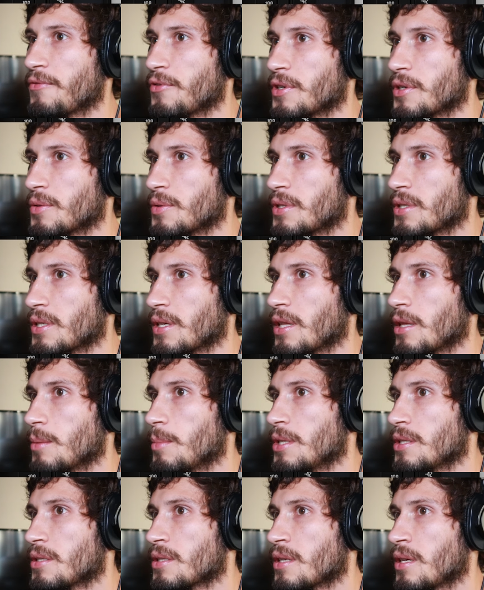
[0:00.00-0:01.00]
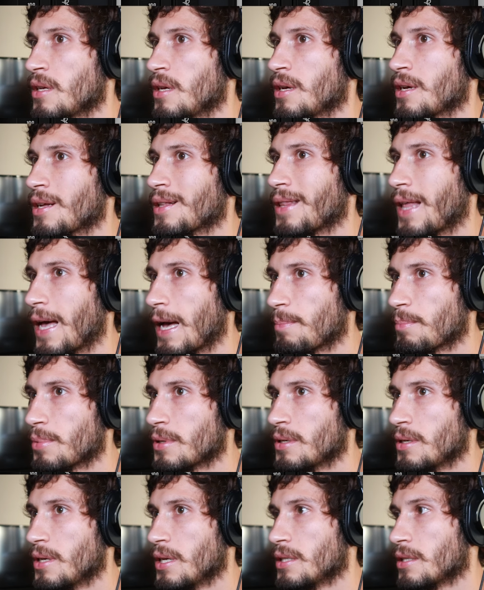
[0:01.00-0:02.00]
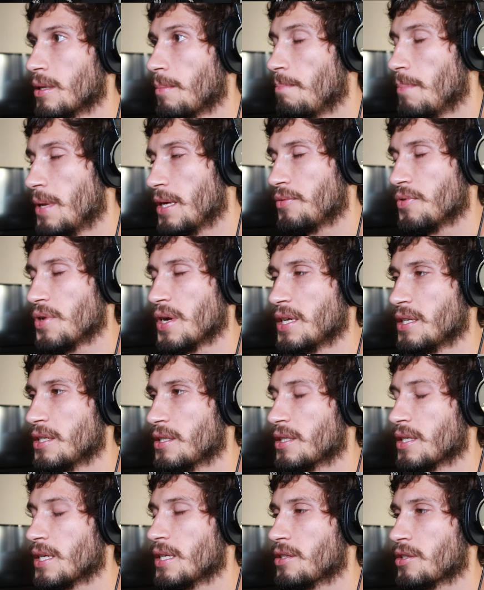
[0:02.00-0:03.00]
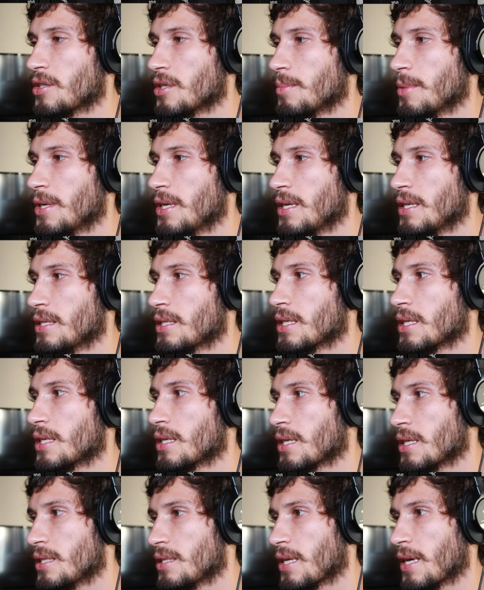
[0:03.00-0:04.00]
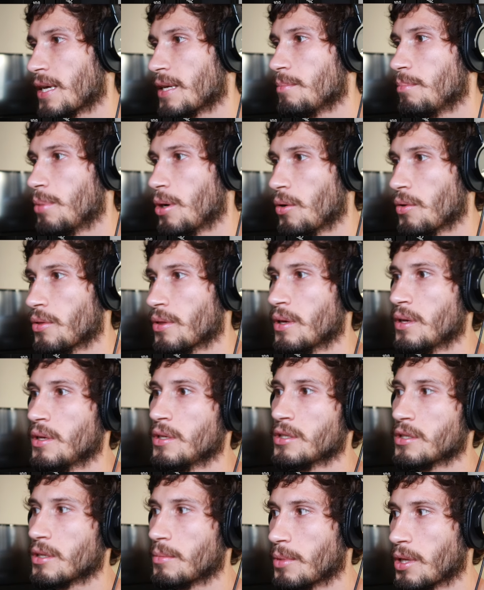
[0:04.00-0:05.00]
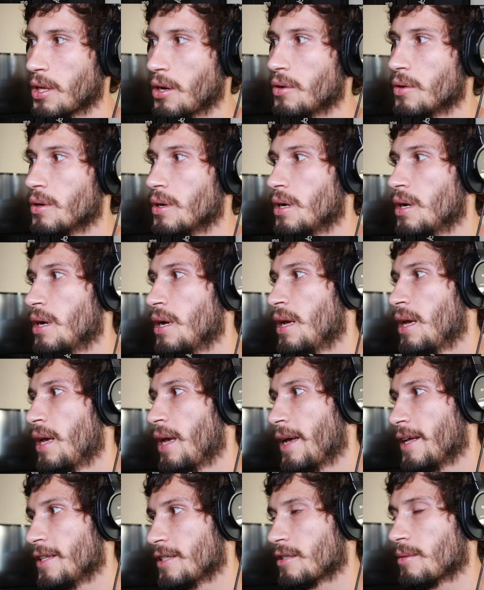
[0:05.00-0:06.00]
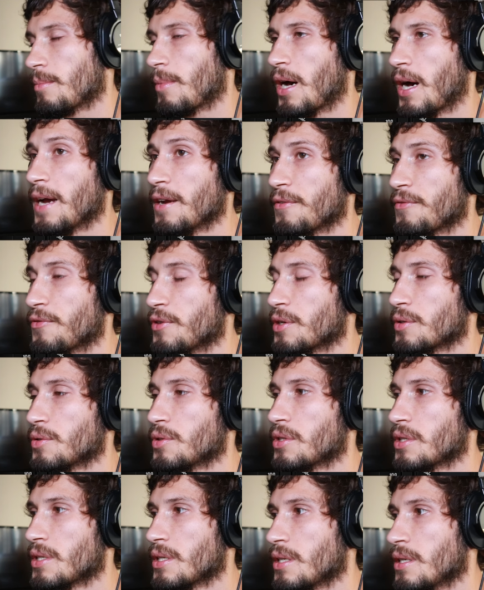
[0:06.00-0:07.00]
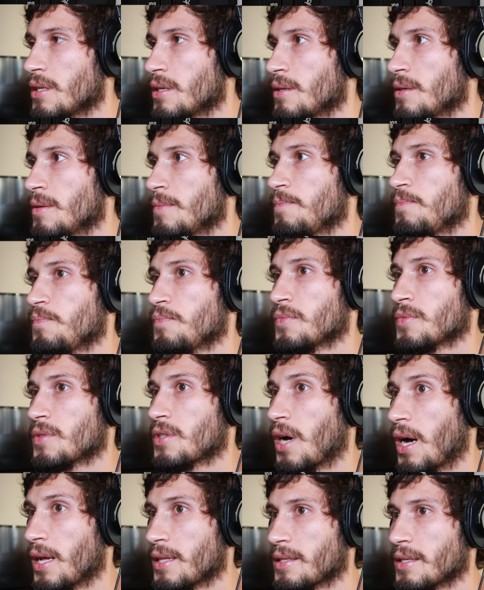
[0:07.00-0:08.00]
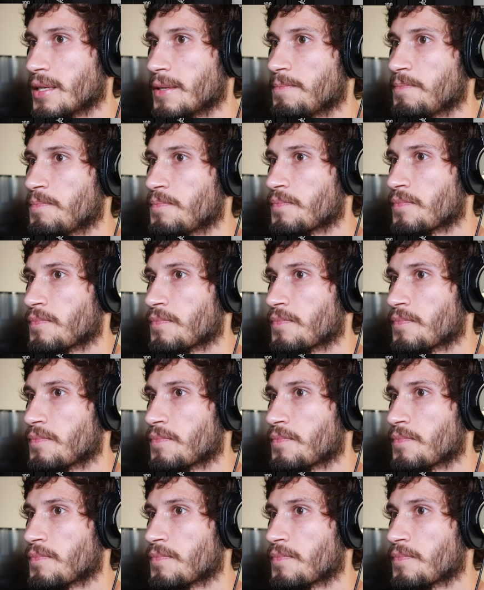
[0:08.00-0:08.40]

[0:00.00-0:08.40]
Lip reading: frequency elements. Clap is a mid-range instrument. It's going to contain both some lower and some higher frequency content.